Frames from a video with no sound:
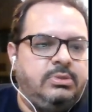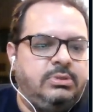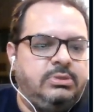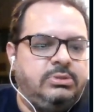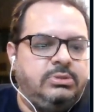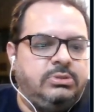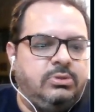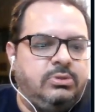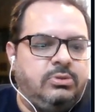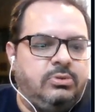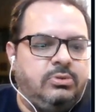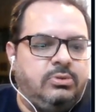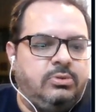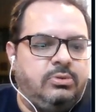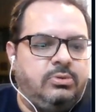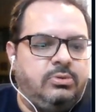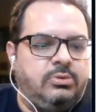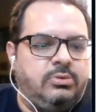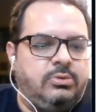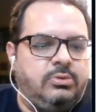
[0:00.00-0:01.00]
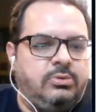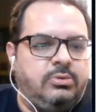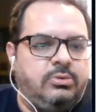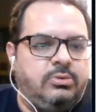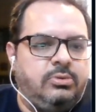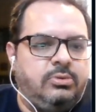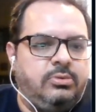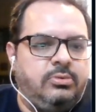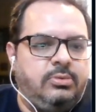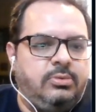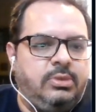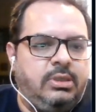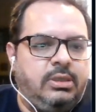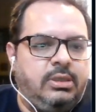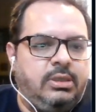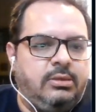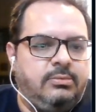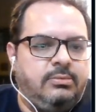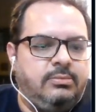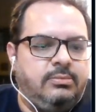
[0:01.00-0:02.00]
So
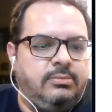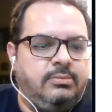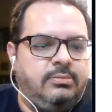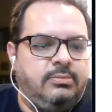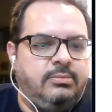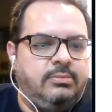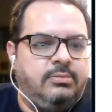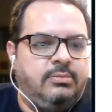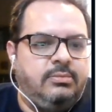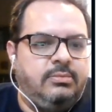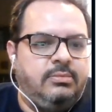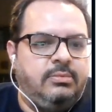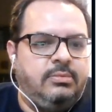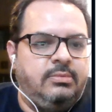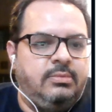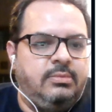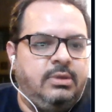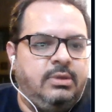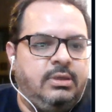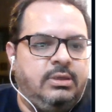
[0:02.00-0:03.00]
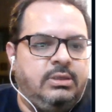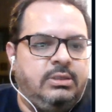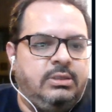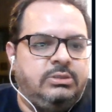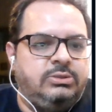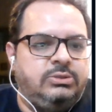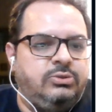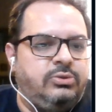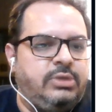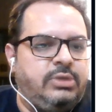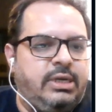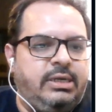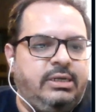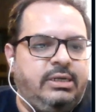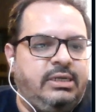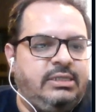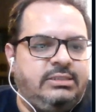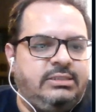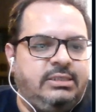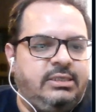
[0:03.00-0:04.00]
yeah. So run
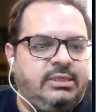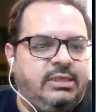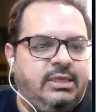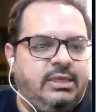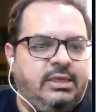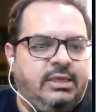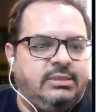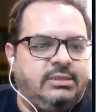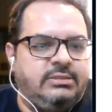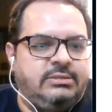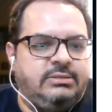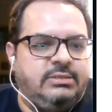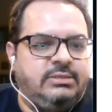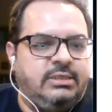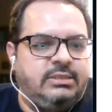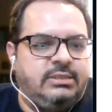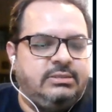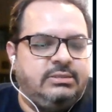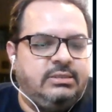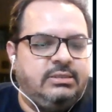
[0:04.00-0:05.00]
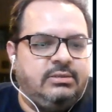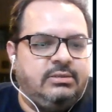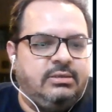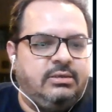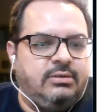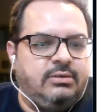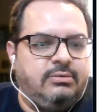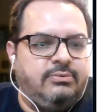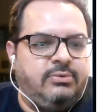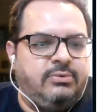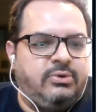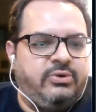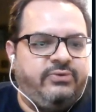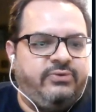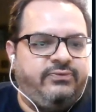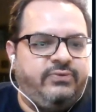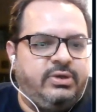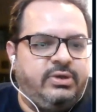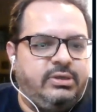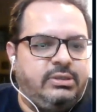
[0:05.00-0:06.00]
TCK is just one of
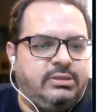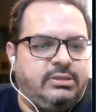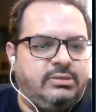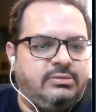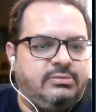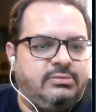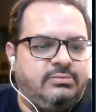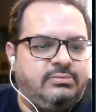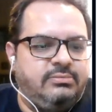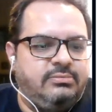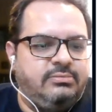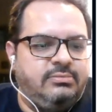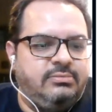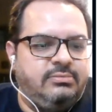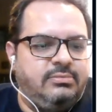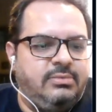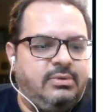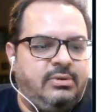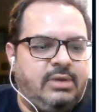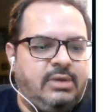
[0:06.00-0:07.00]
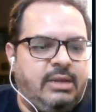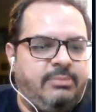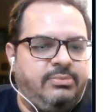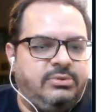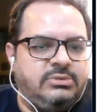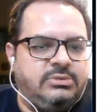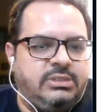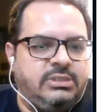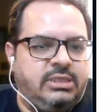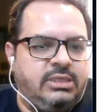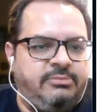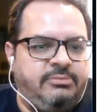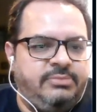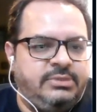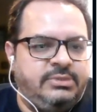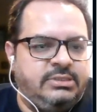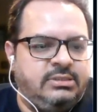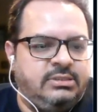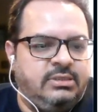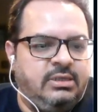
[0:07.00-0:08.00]
our wrapper
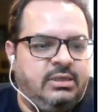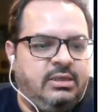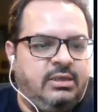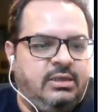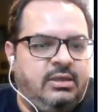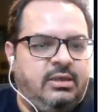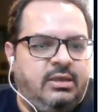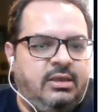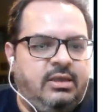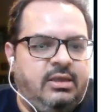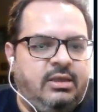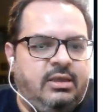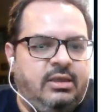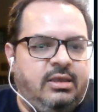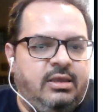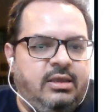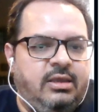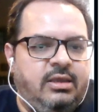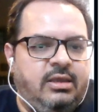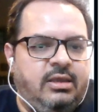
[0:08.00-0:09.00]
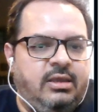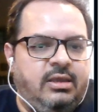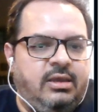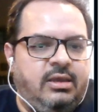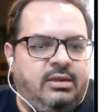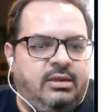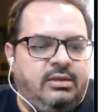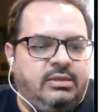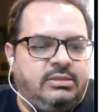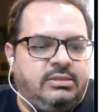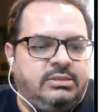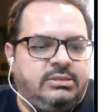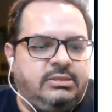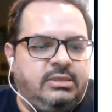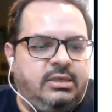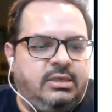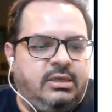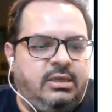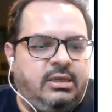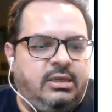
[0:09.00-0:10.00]
scripts, and it's
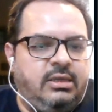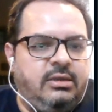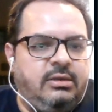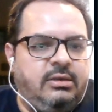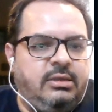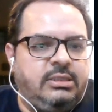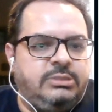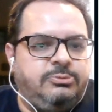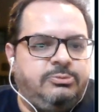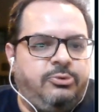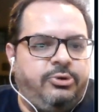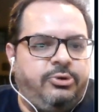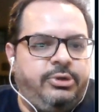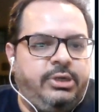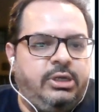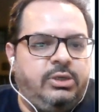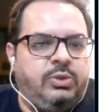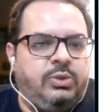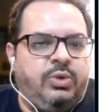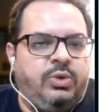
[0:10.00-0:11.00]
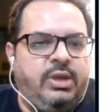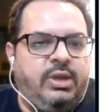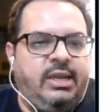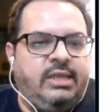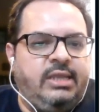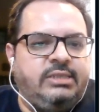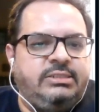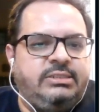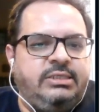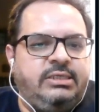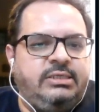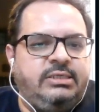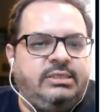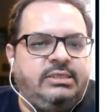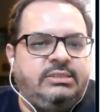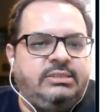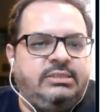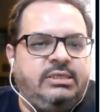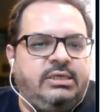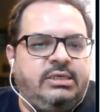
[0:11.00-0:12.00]
saying it's pointing to LXD
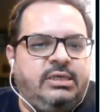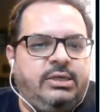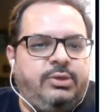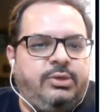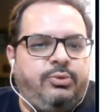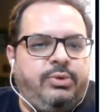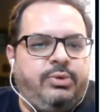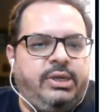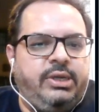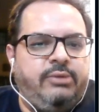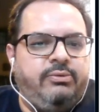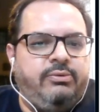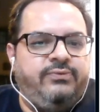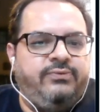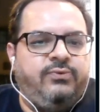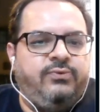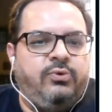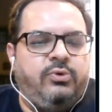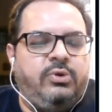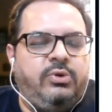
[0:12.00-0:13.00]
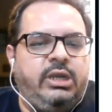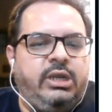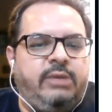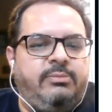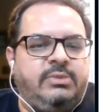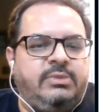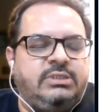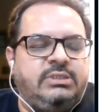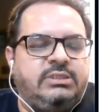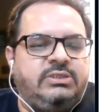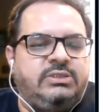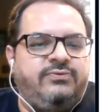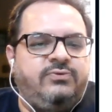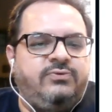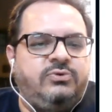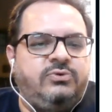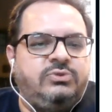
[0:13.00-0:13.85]
TCK 21 focal AMD64.